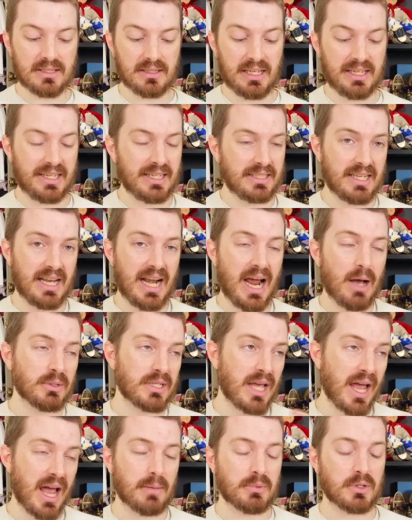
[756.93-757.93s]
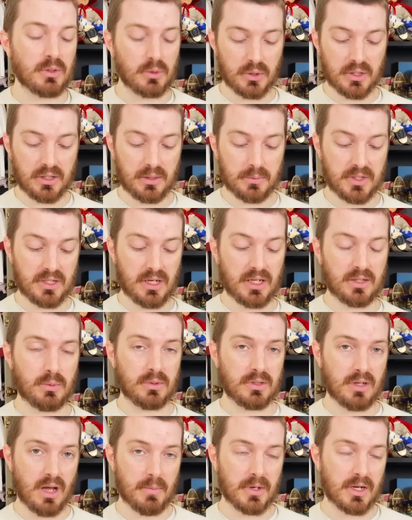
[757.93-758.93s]
like I said, I was absolutely obsessed
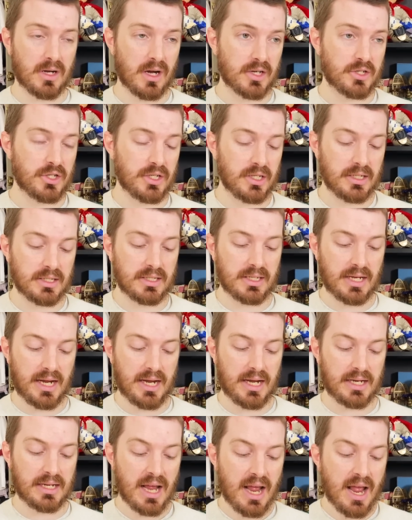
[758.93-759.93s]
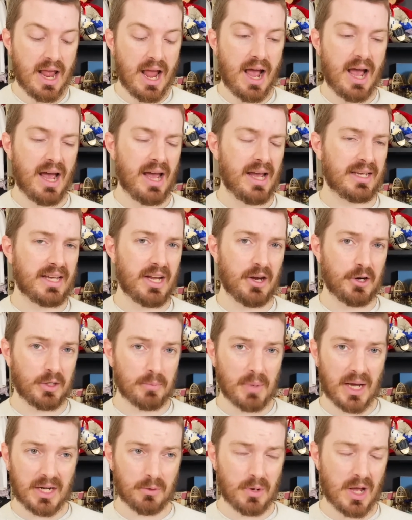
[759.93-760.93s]
Tamagotchis, and I carried
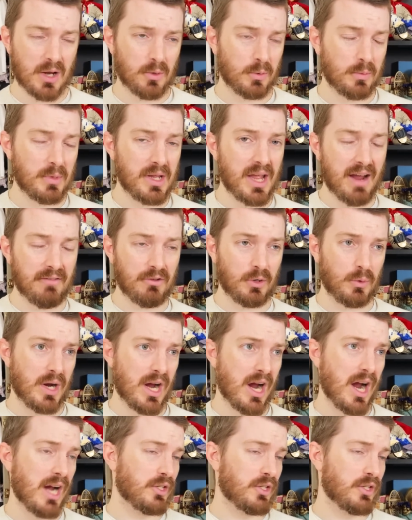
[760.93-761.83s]
mine around with me everywhere.